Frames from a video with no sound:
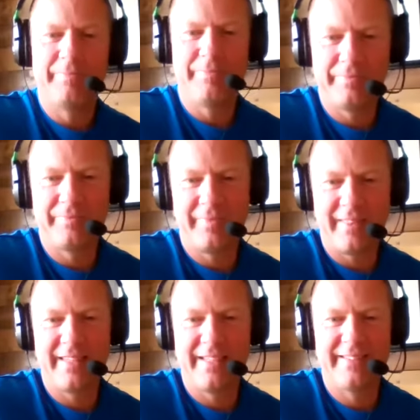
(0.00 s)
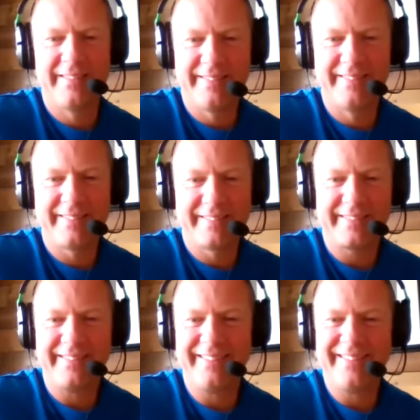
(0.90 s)
here. I got it on mute
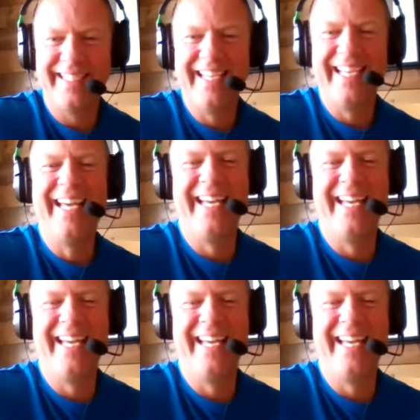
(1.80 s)
in the